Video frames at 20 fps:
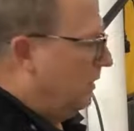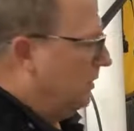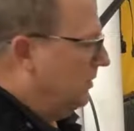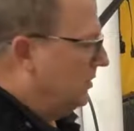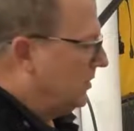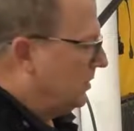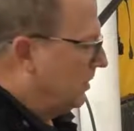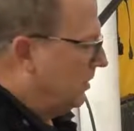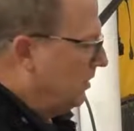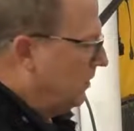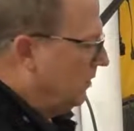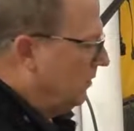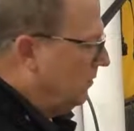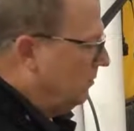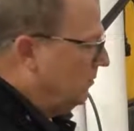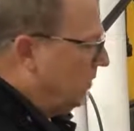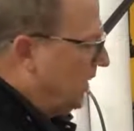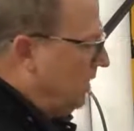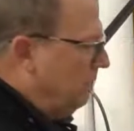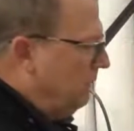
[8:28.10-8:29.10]
So
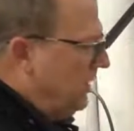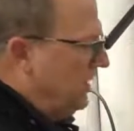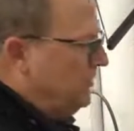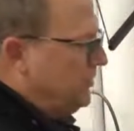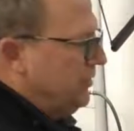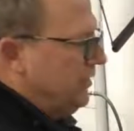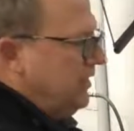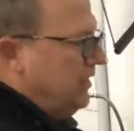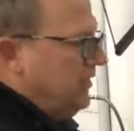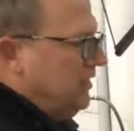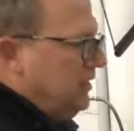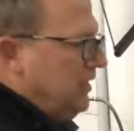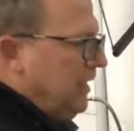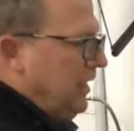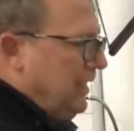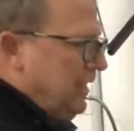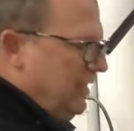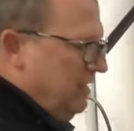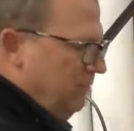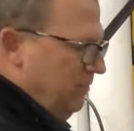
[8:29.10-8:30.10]
by measuring the
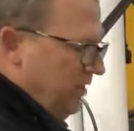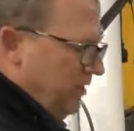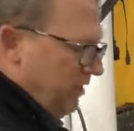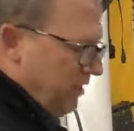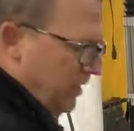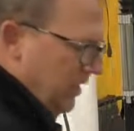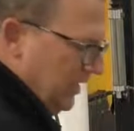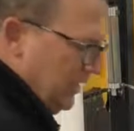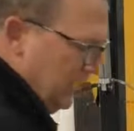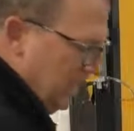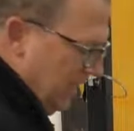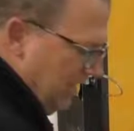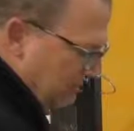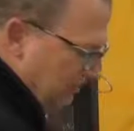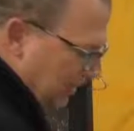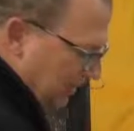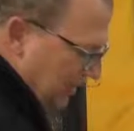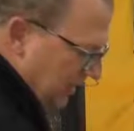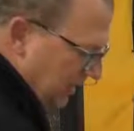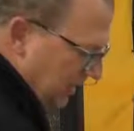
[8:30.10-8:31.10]
diameter and
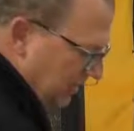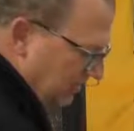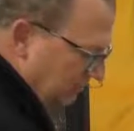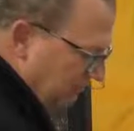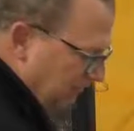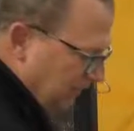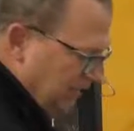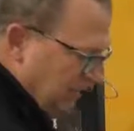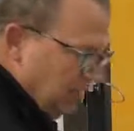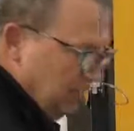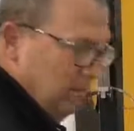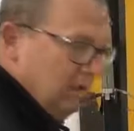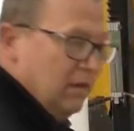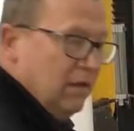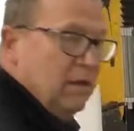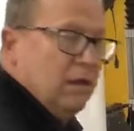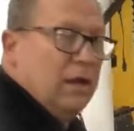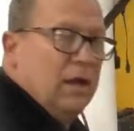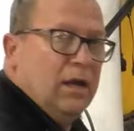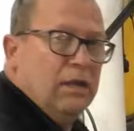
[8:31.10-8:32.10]
having the infeed
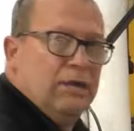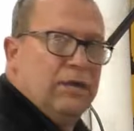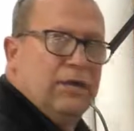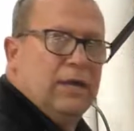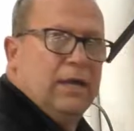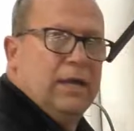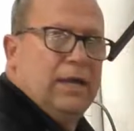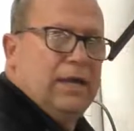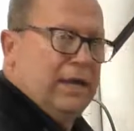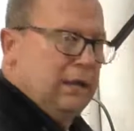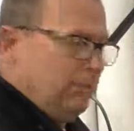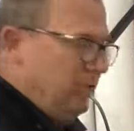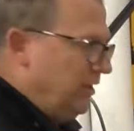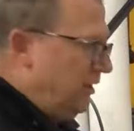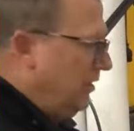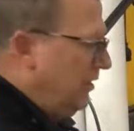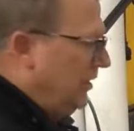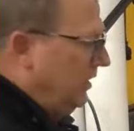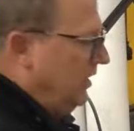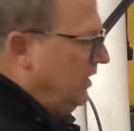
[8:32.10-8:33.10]
on the
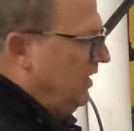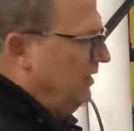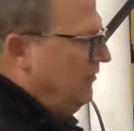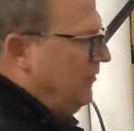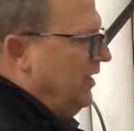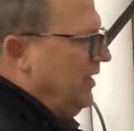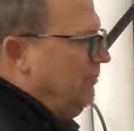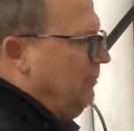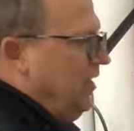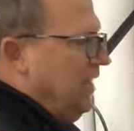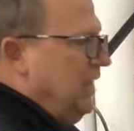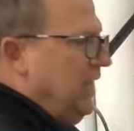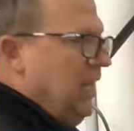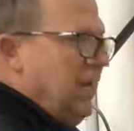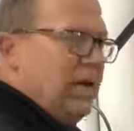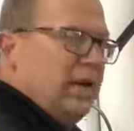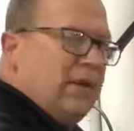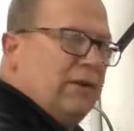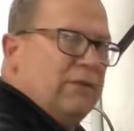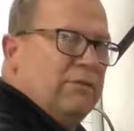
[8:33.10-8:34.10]
diameter, if I'm a
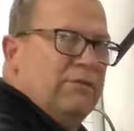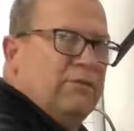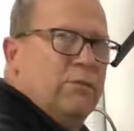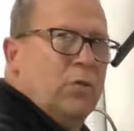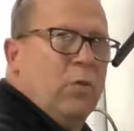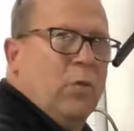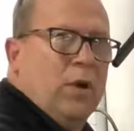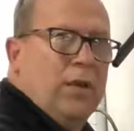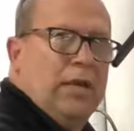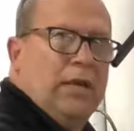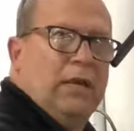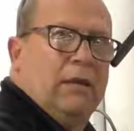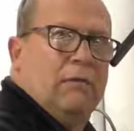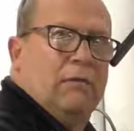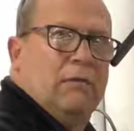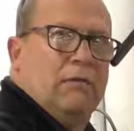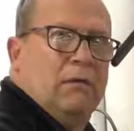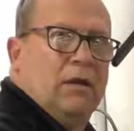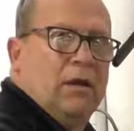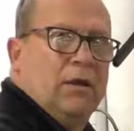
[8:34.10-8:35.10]
negative 20
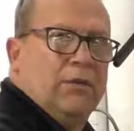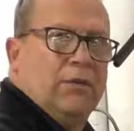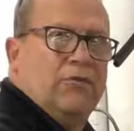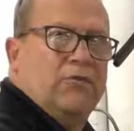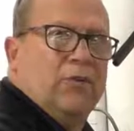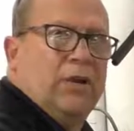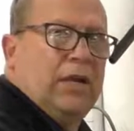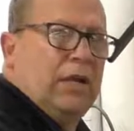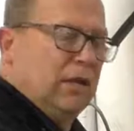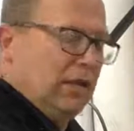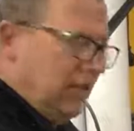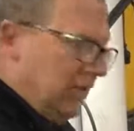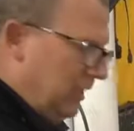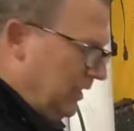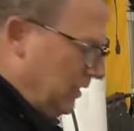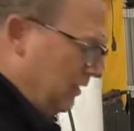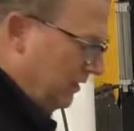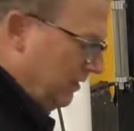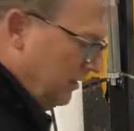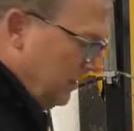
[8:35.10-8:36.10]
on the trailing
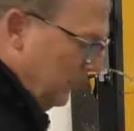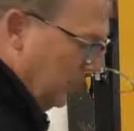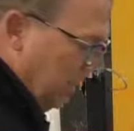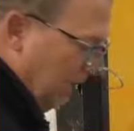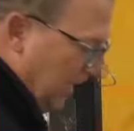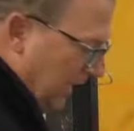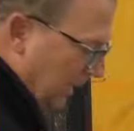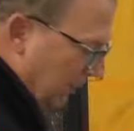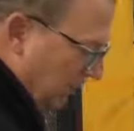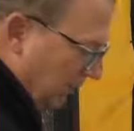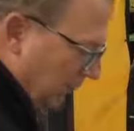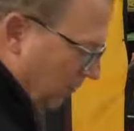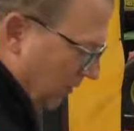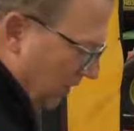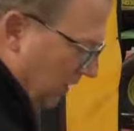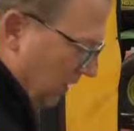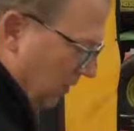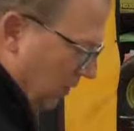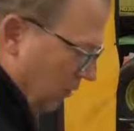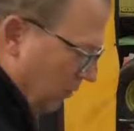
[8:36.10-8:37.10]
end, I would
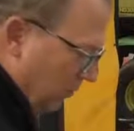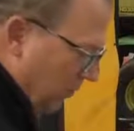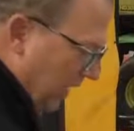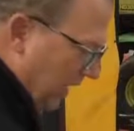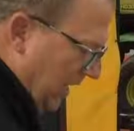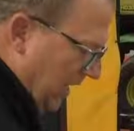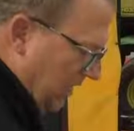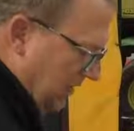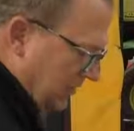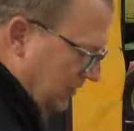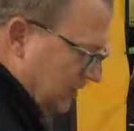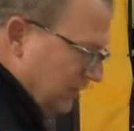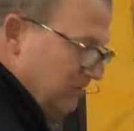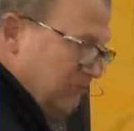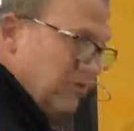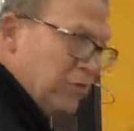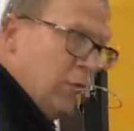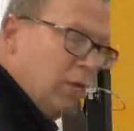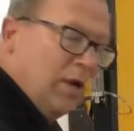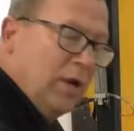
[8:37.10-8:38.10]
want to go
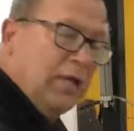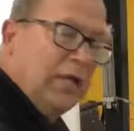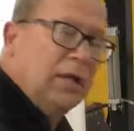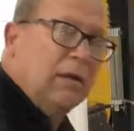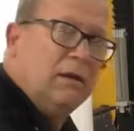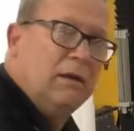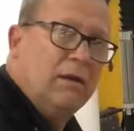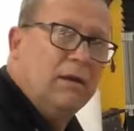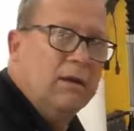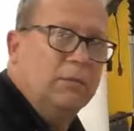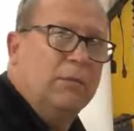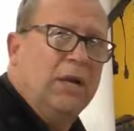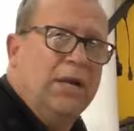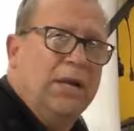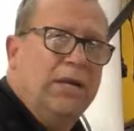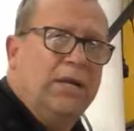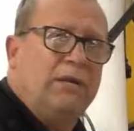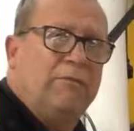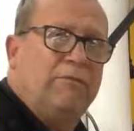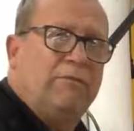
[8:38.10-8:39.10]
positive 20 on my
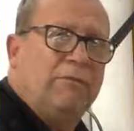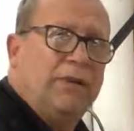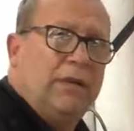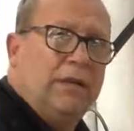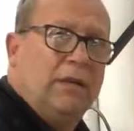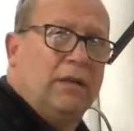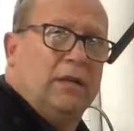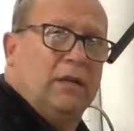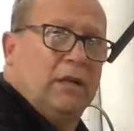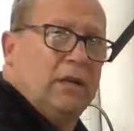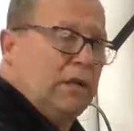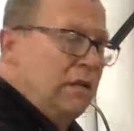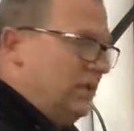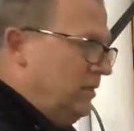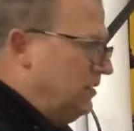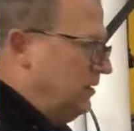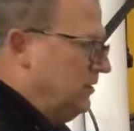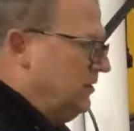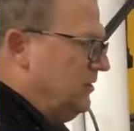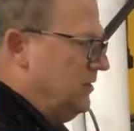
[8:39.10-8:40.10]
infeed
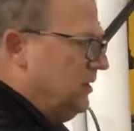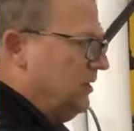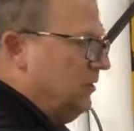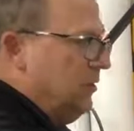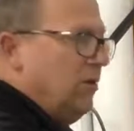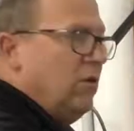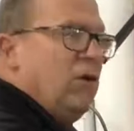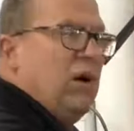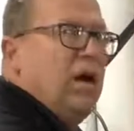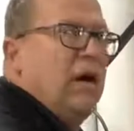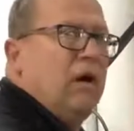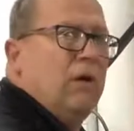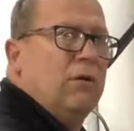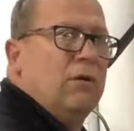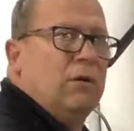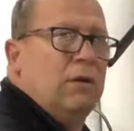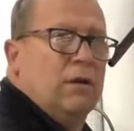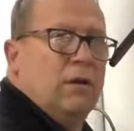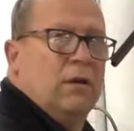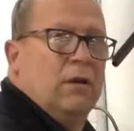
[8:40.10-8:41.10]
to zero out